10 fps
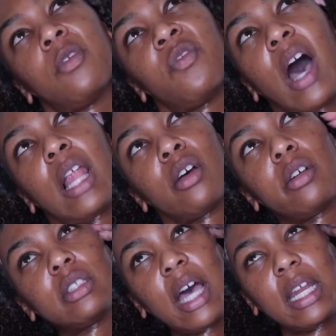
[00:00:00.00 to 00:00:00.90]

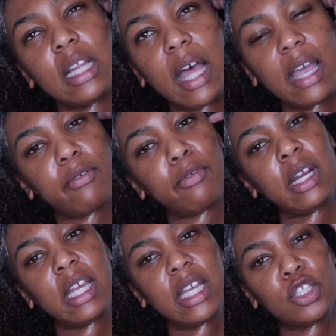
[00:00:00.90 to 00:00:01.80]
follicles kind of like
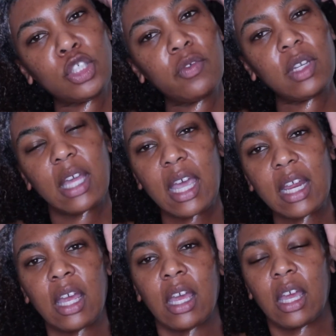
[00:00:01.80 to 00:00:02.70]

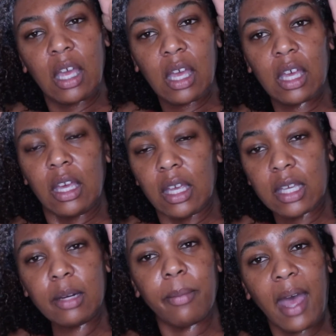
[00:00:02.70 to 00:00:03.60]
rejuvenated,
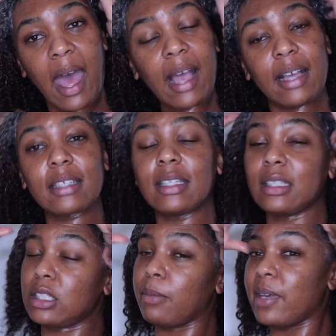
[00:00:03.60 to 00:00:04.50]
get them back
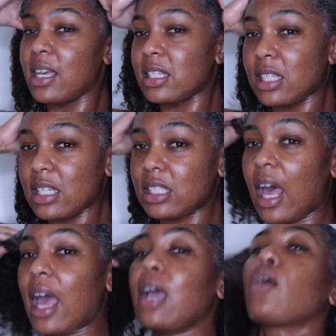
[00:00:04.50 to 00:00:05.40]
into business.
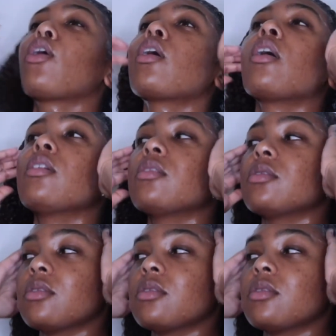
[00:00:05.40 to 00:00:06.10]
Like, girl,